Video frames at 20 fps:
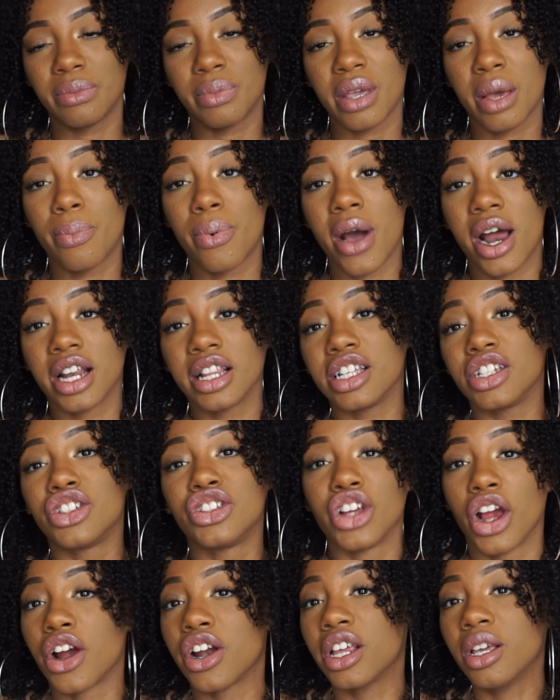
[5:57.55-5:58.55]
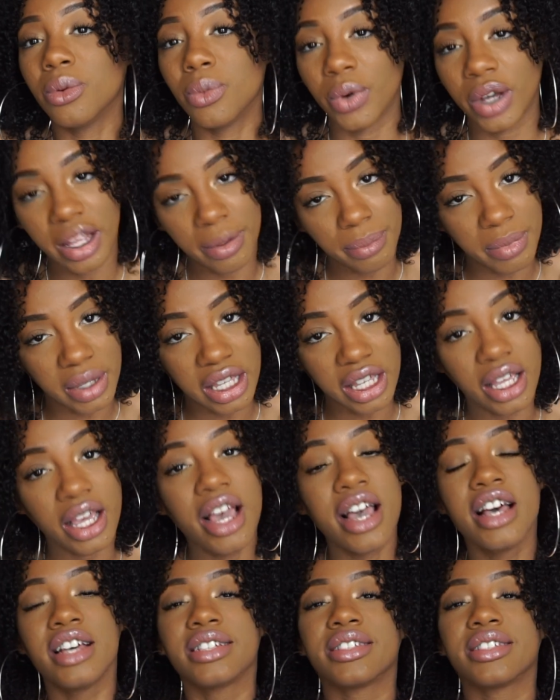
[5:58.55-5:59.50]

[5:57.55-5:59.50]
to be a part of this journey with me.